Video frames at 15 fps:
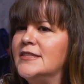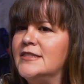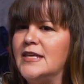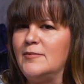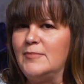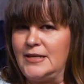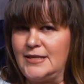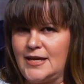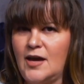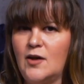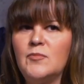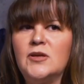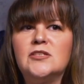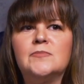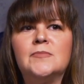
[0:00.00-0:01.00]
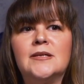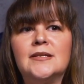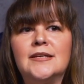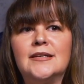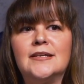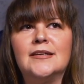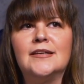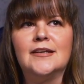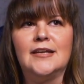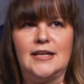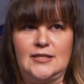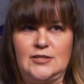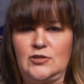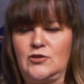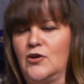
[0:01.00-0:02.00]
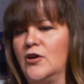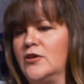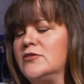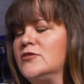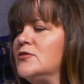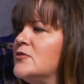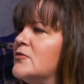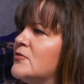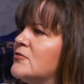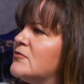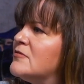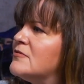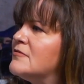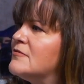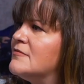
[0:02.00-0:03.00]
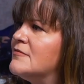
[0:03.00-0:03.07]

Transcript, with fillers: they made how much money? It's a cartoon,